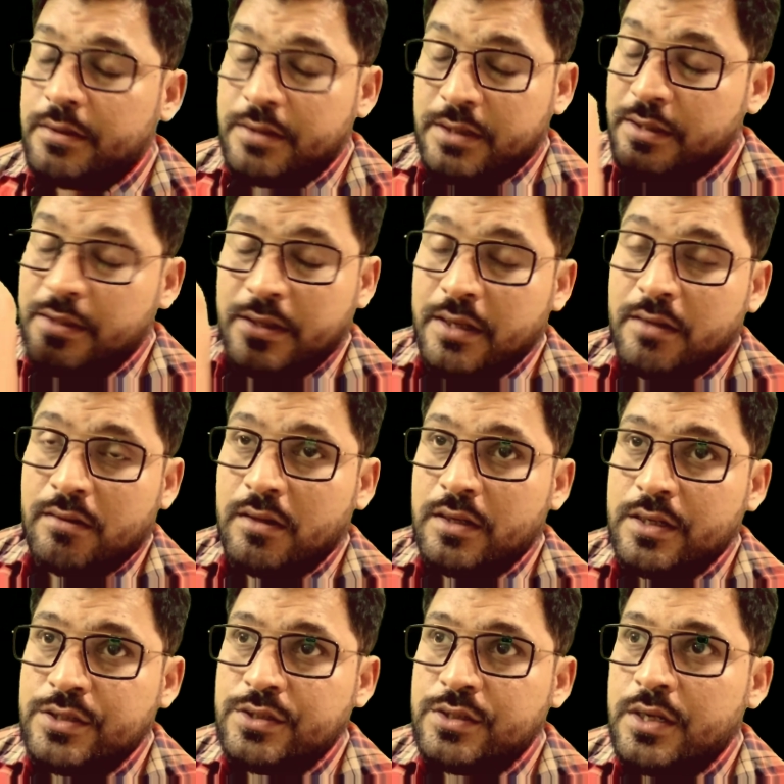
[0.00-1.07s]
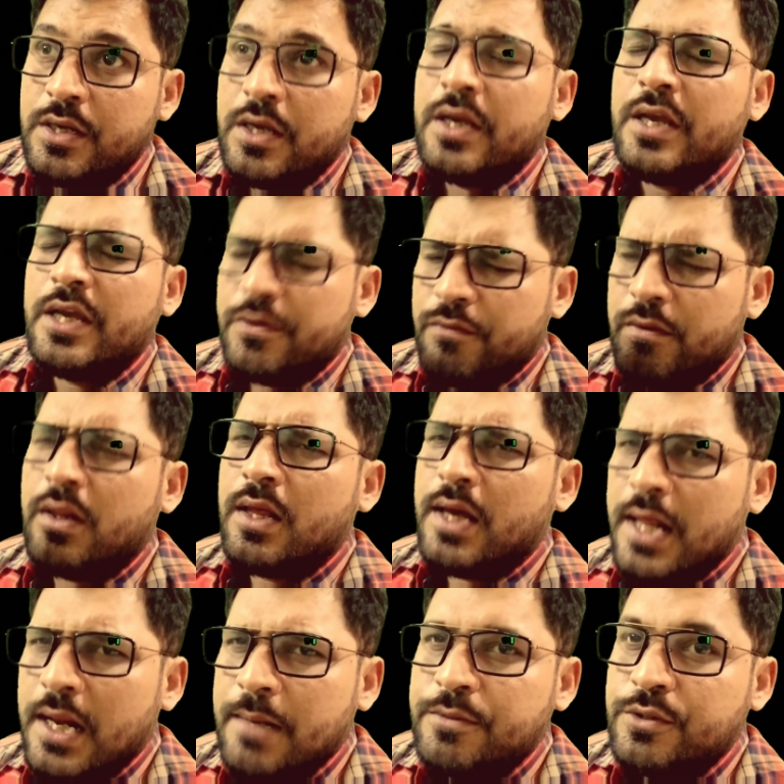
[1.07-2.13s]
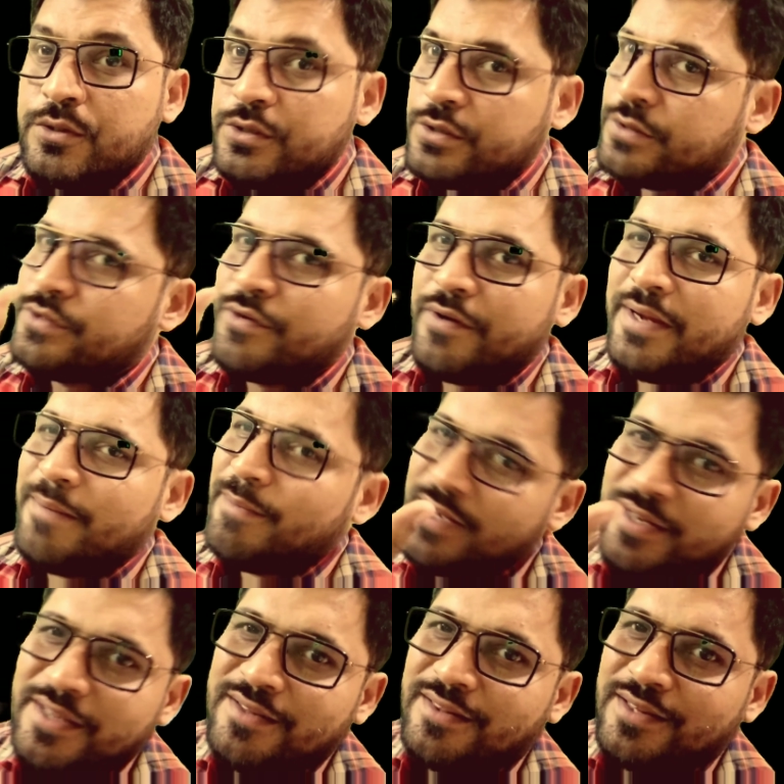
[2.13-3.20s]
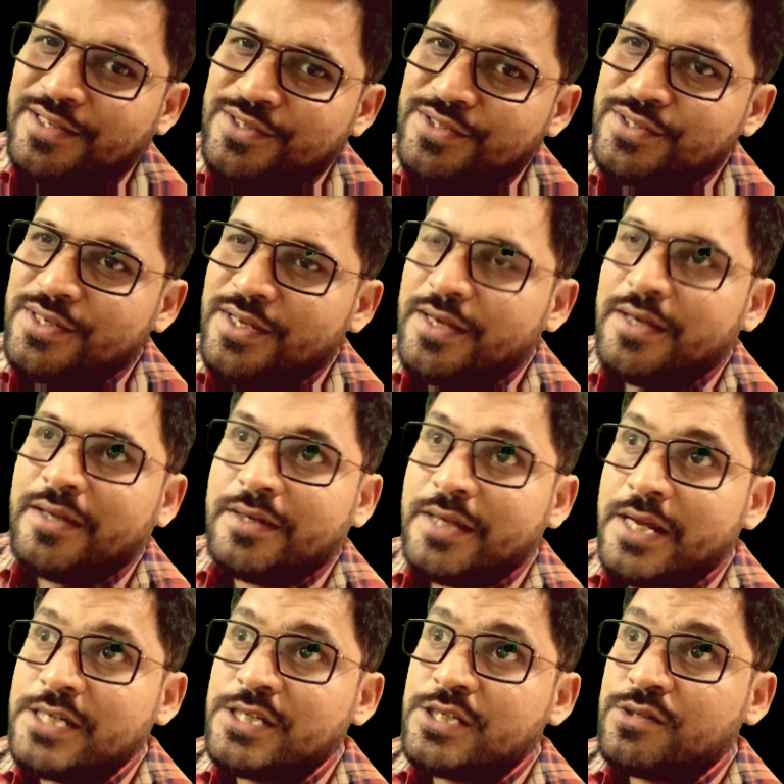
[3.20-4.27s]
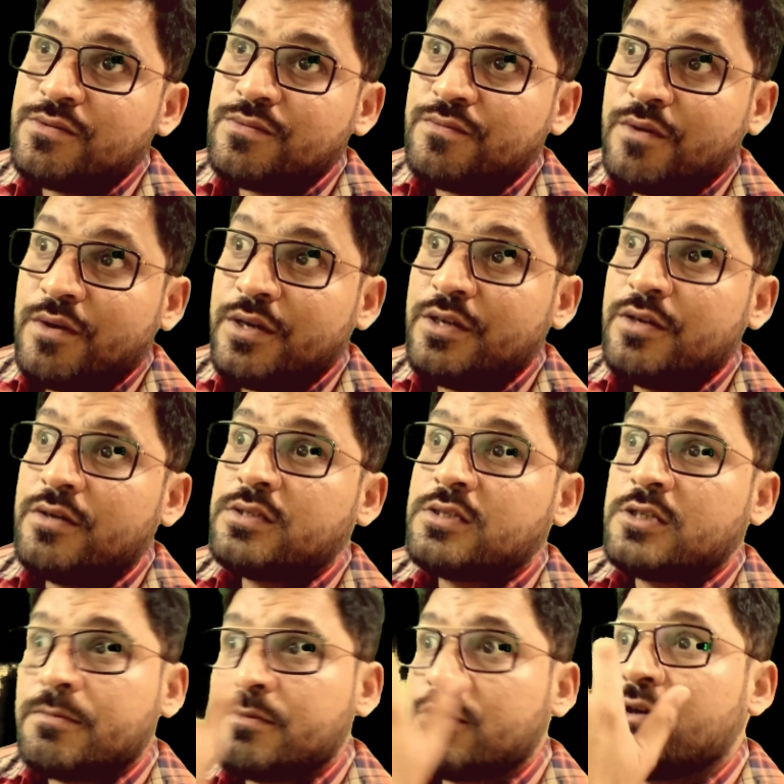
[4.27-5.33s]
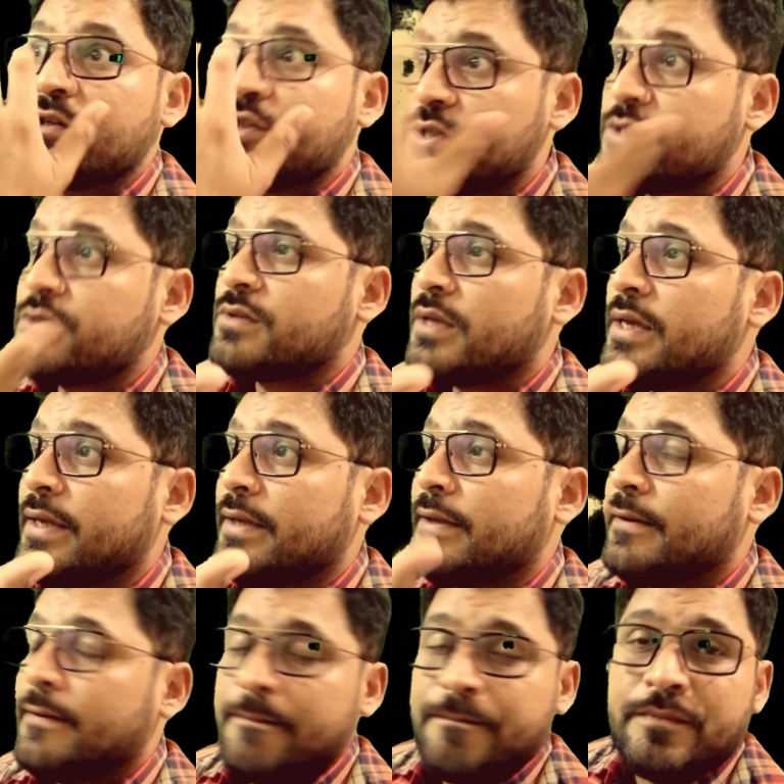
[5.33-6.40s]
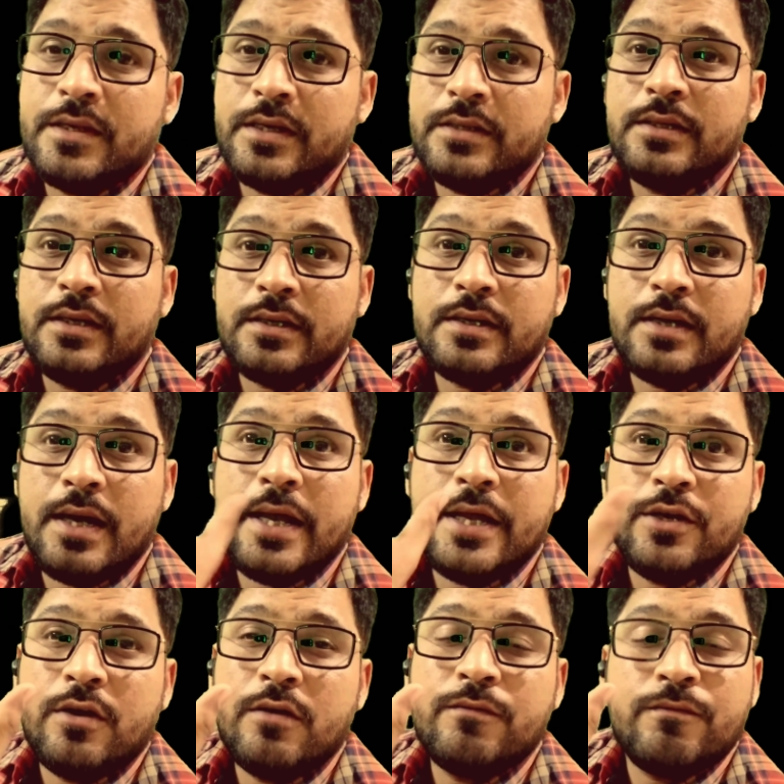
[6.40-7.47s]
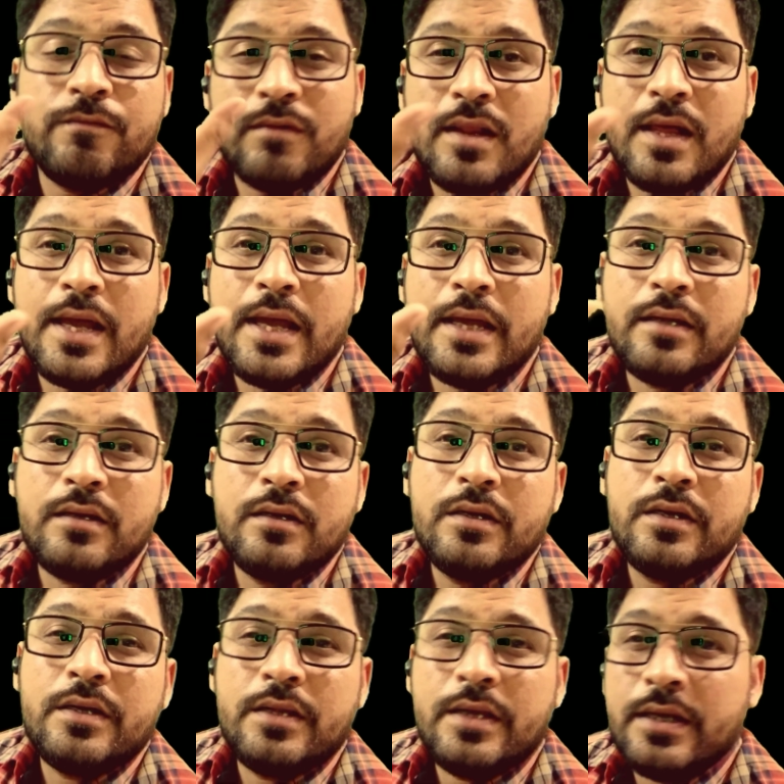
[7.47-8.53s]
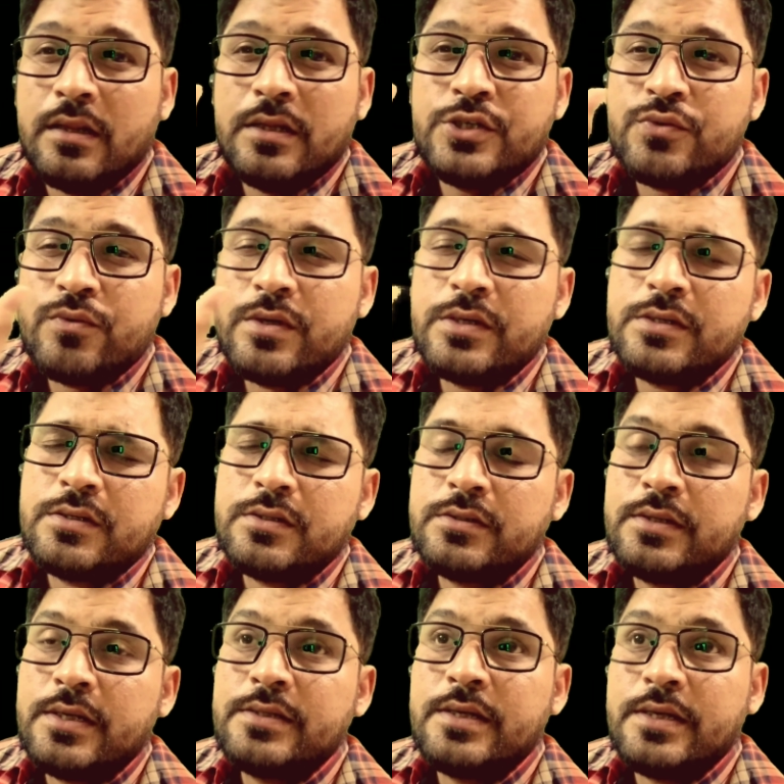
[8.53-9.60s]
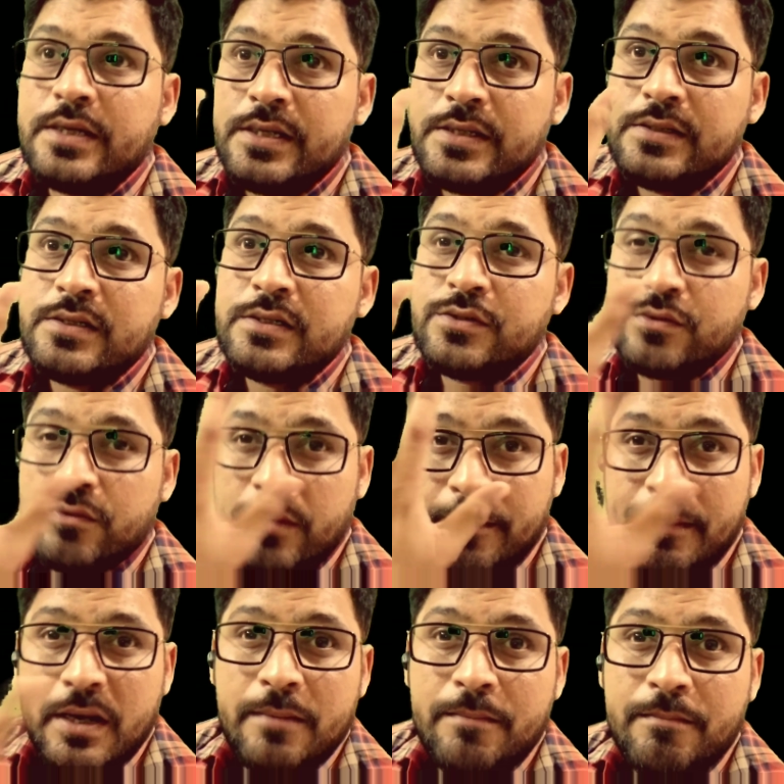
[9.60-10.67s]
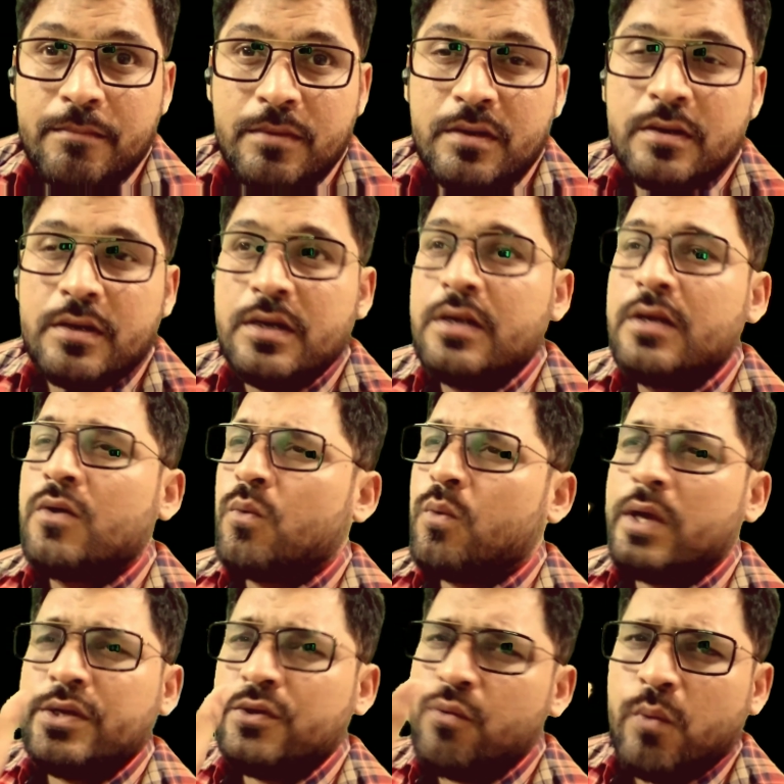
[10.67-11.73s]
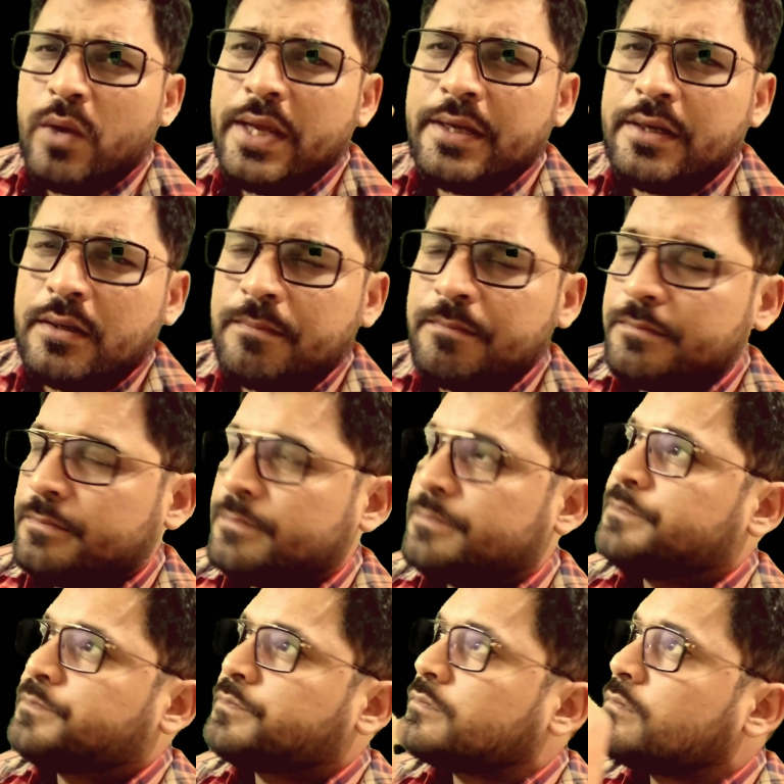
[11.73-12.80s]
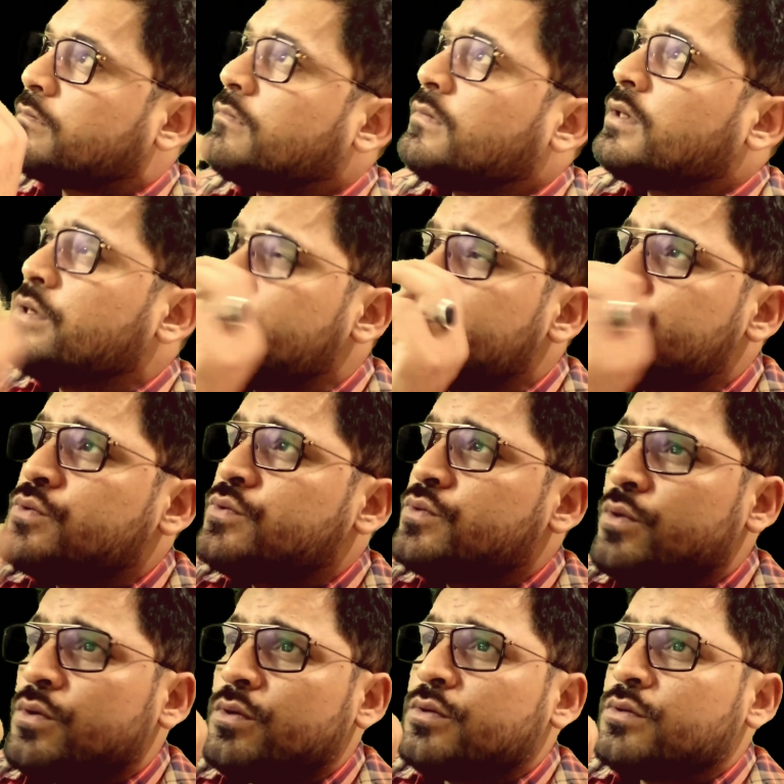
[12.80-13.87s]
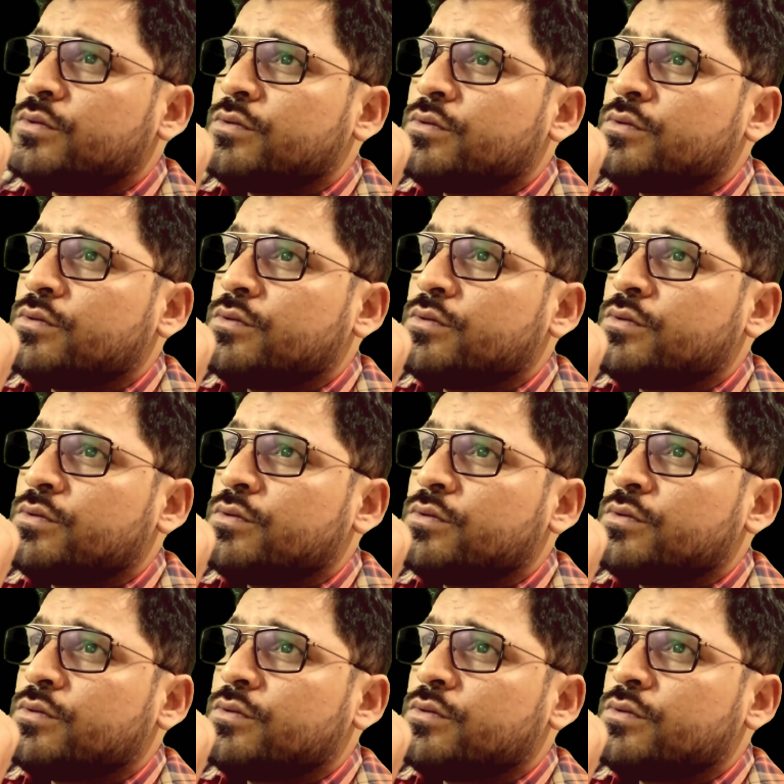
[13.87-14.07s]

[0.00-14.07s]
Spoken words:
in English, it will help you to dream in English. That's for your subconscious thing, the kind of flag, the English word that's easier to remember when you wake up. So